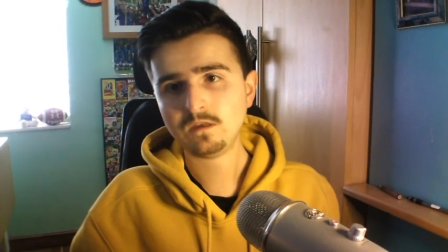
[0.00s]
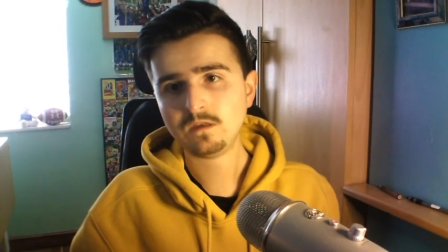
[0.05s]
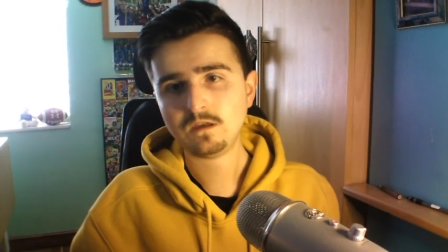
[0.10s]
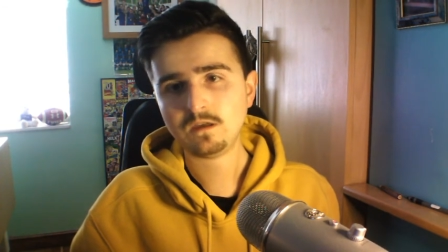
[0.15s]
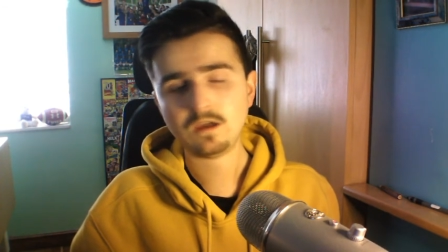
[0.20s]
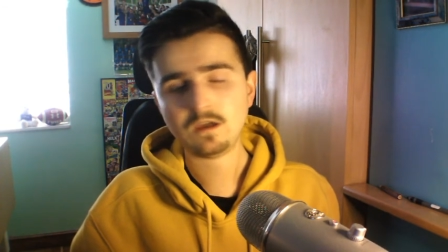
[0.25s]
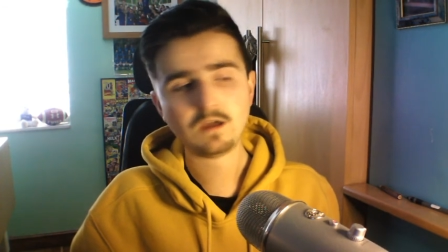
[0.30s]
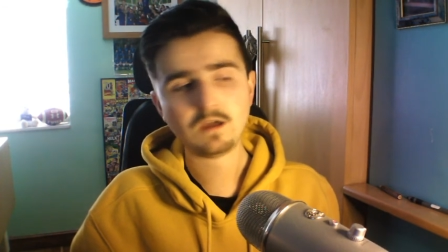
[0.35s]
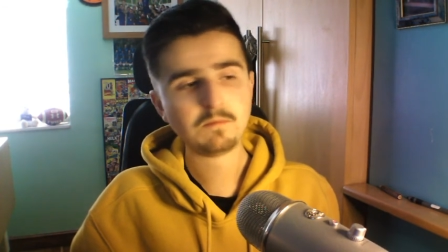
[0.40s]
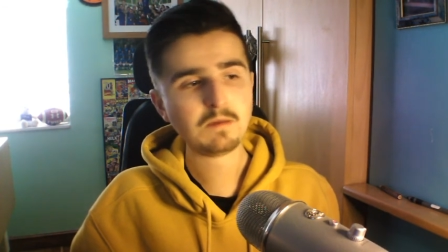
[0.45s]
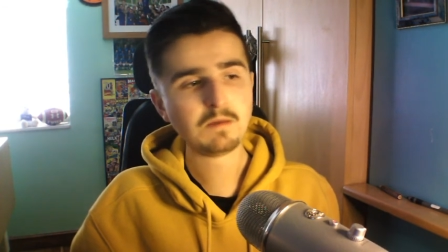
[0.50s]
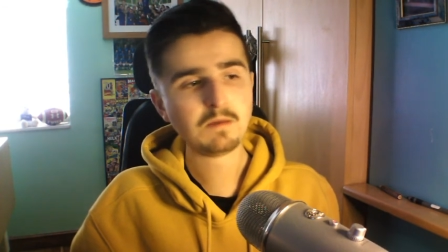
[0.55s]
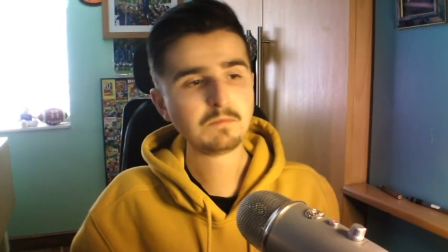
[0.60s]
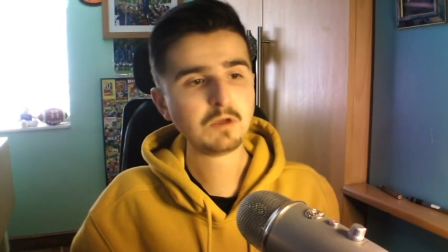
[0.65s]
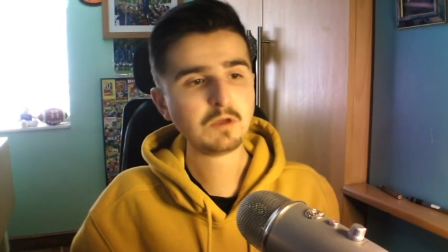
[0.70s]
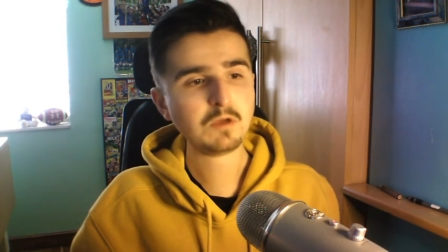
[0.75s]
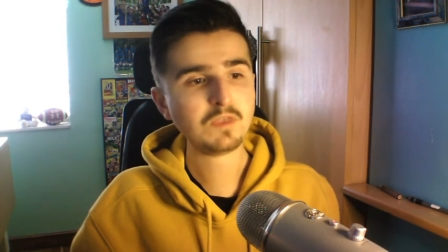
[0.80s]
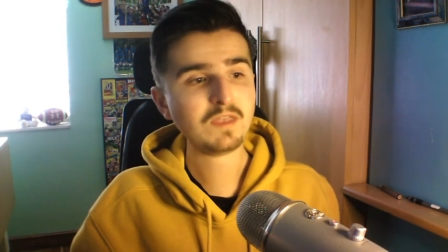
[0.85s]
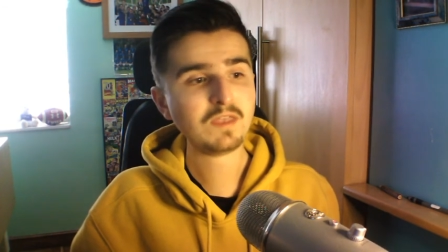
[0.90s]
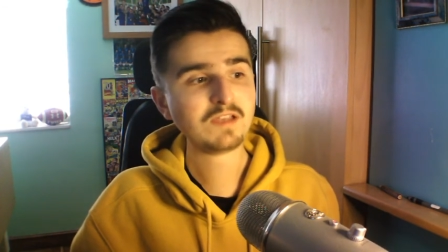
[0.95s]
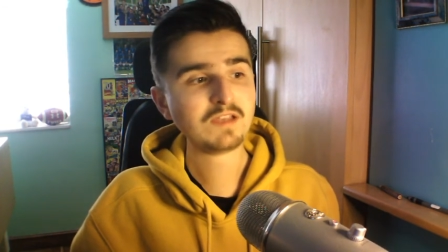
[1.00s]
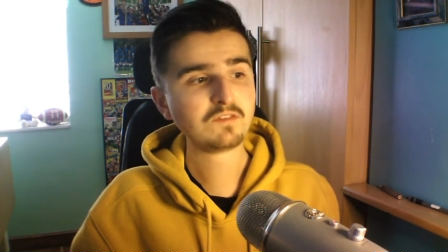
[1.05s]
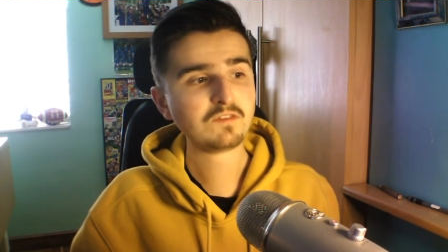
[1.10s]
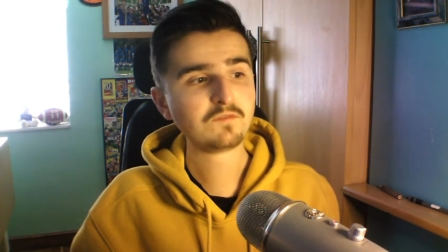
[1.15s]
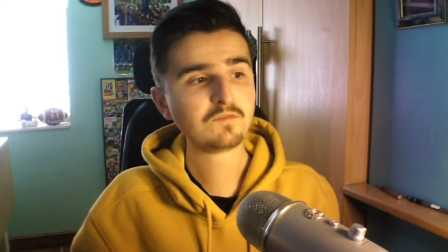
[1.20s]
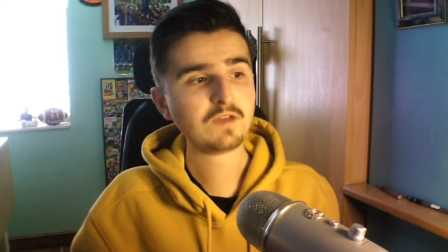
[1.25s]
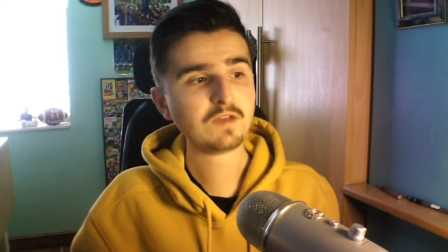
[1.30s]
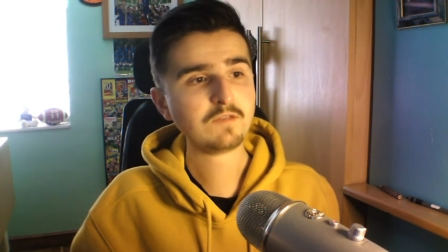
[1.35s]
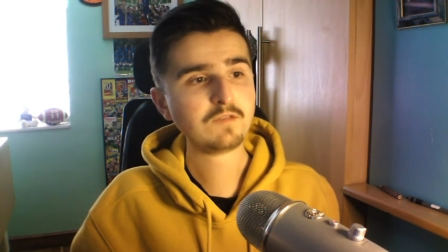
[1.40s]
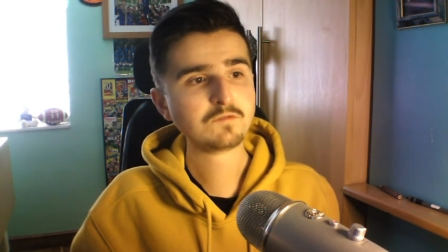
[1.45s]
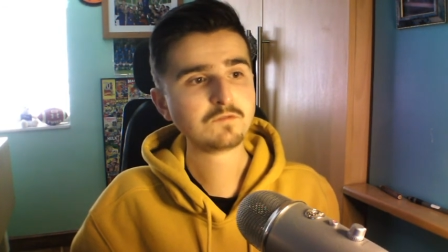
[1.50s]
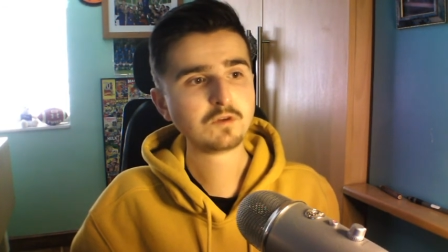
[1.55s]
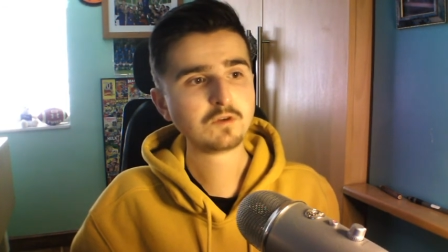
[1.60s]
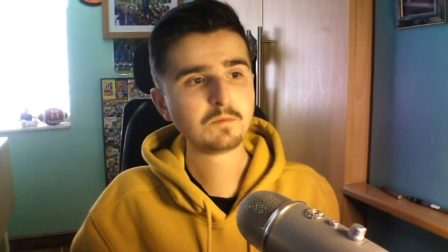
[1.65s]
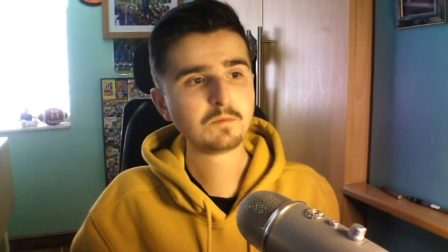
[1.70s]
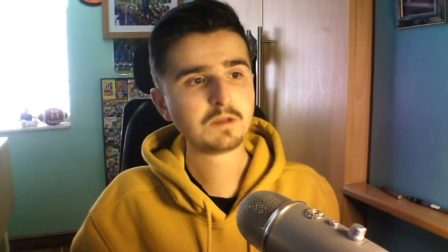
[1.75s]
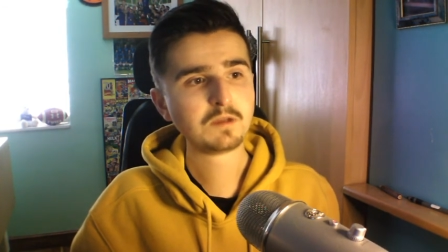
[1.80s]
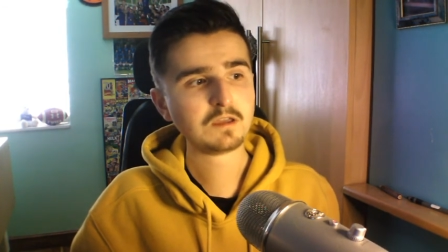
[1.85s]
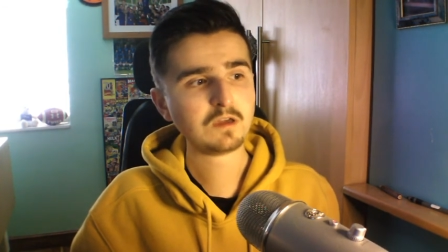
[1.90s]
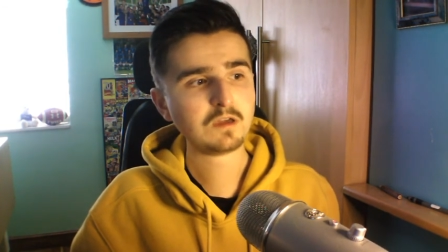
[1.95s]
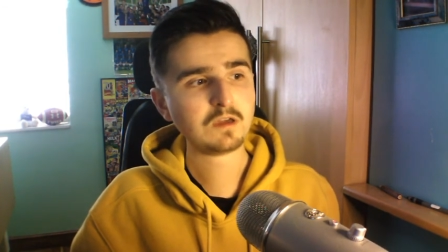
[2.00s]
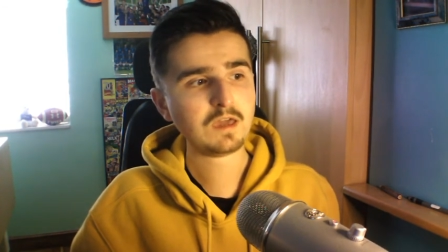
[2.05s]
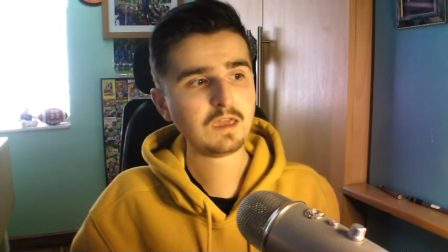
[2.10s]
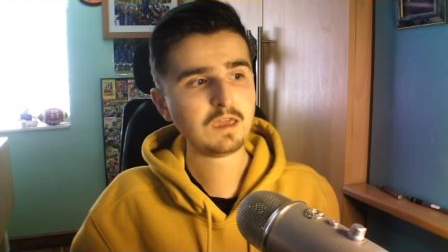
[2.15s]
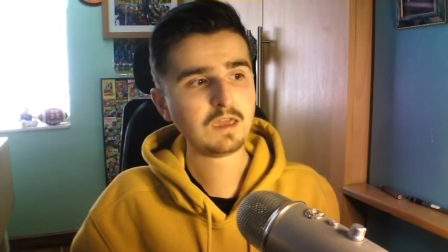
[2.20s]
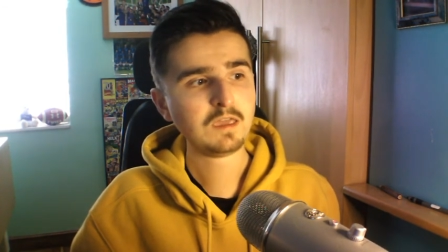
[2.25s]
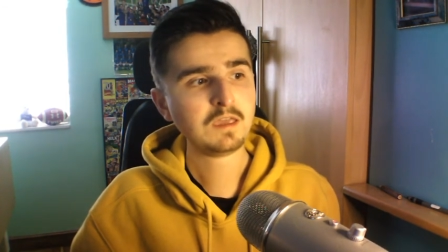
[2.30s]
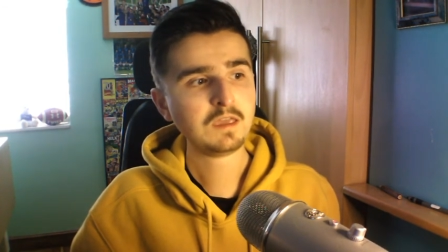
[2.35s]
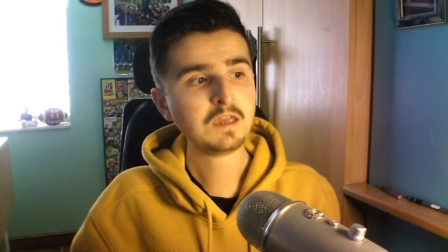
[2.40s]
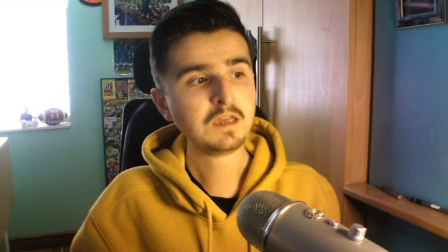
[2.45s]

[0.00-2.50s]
I'm not a 9-to-5 job kind of guy.